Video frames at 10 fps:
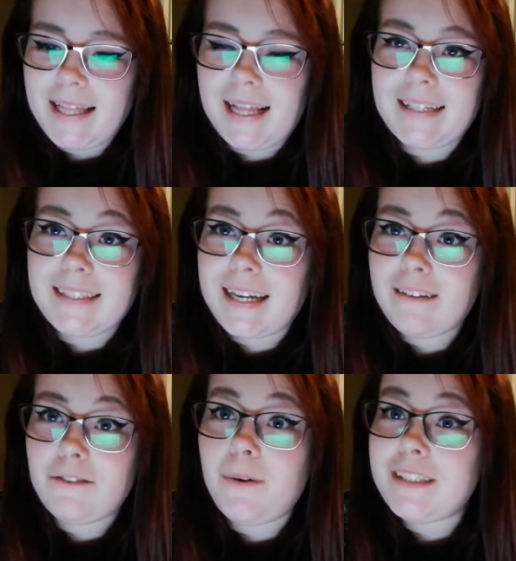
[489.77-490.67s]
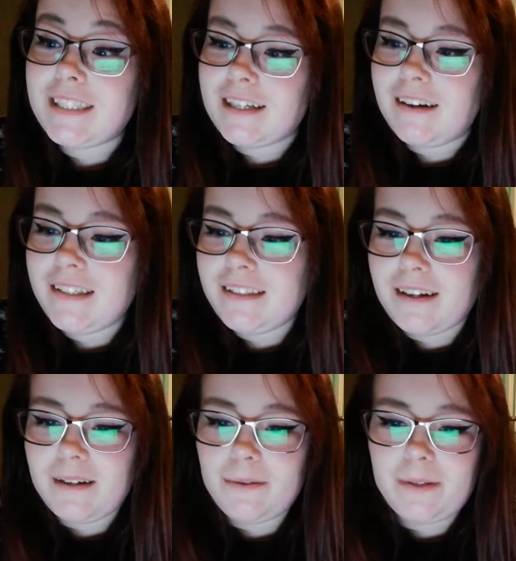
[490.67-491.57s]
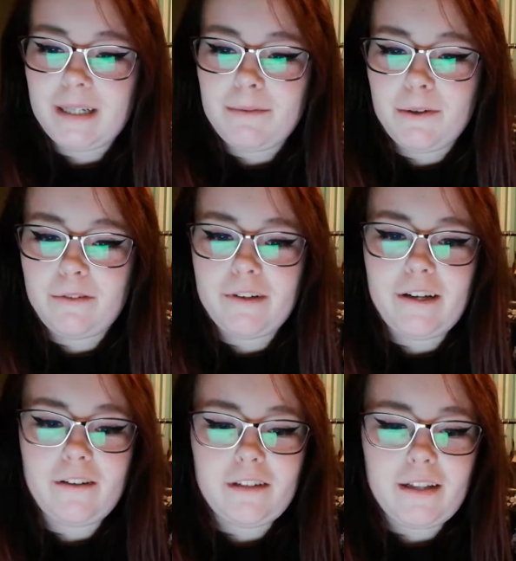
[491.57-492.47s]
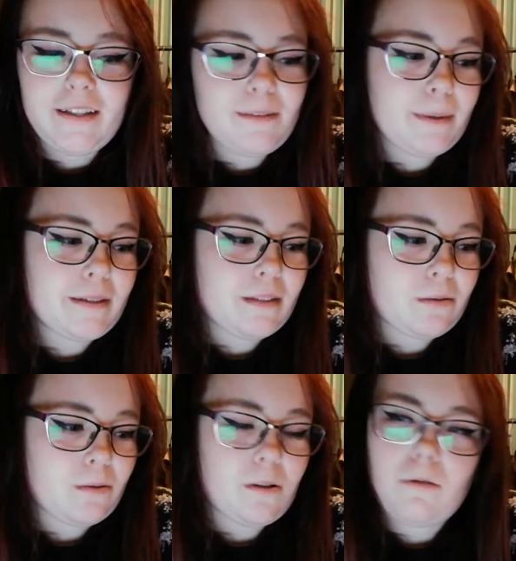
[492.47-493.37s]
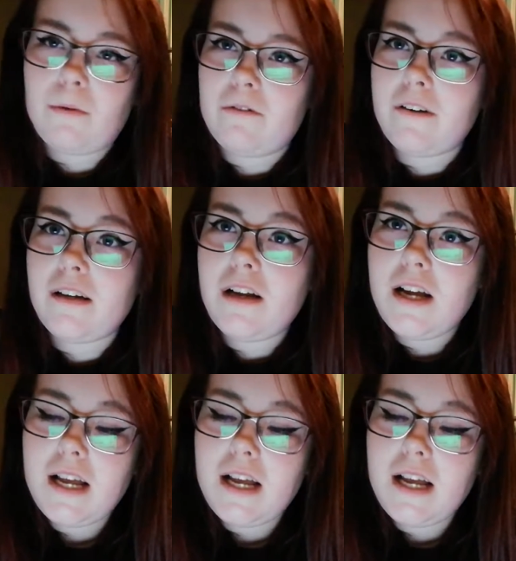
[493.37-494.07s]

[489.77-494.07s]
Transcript: thanks again for watching, guys. I will keep doing videos like this because this was a lot more fun,